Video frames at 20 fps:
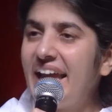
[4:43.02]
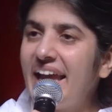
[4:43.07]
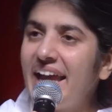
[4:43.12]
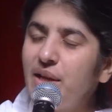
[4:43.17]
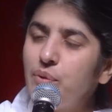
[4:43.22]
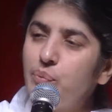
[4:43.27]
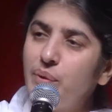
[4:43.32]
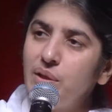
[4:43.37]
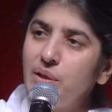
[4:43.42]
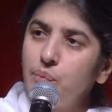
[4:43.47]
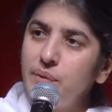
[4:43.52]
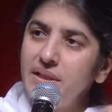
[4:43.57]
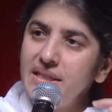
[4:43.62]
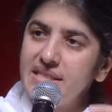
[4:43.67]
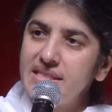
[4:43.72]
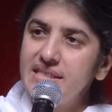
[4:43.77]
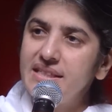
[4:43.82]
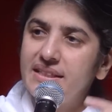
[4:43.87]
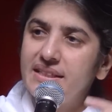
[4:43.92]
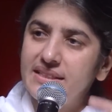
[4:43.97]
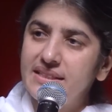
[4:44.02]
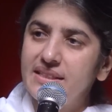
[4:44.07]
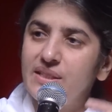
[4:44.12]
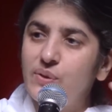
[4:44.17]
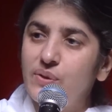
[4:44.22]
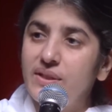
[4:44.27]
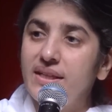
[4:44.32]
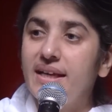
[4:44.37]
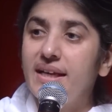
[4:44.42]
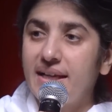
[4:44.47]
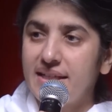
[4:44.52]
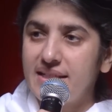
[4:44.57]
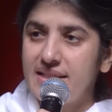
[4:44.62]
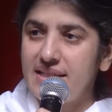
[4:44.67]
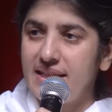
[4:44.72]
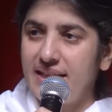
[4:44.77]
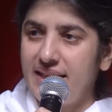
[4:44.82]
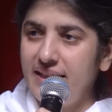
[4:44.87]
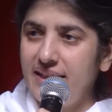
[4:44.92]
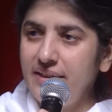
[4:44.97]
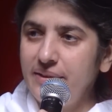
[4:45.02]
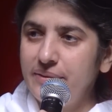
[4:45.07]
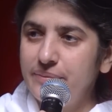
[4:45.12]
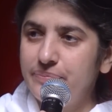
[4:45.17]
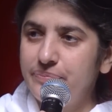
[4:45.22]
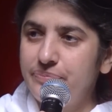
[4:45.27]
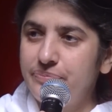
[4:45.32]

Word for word: And when we started reacting,